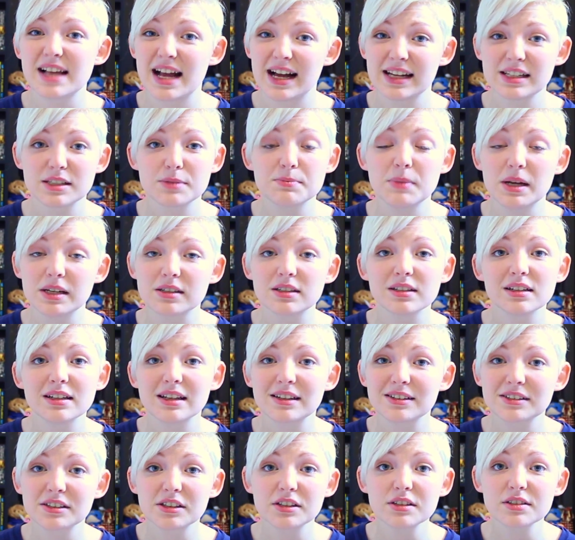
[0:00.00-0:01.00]
and mental
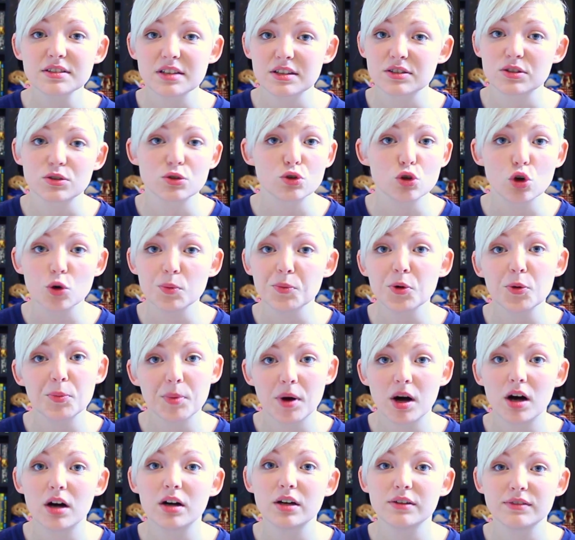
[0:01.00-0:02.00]
illness as a normal
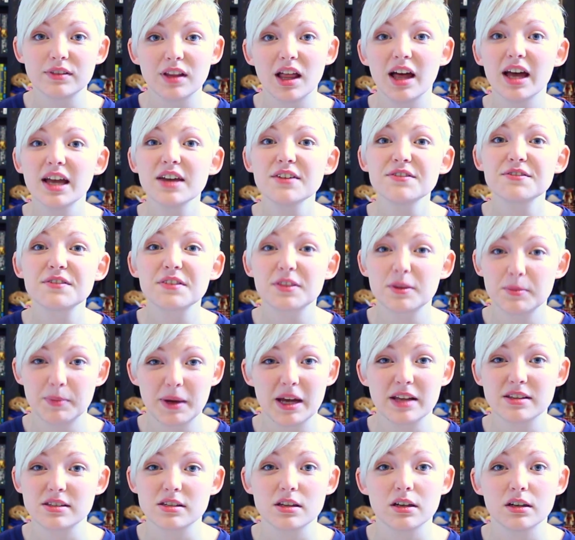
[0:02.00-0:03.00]
part of life, the
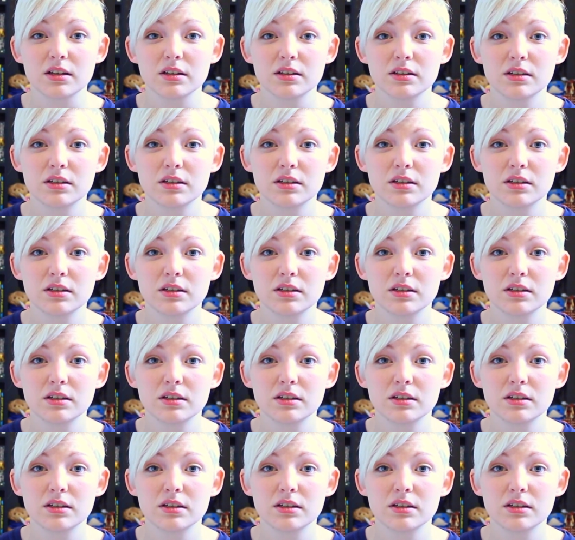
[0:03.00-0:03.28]
better.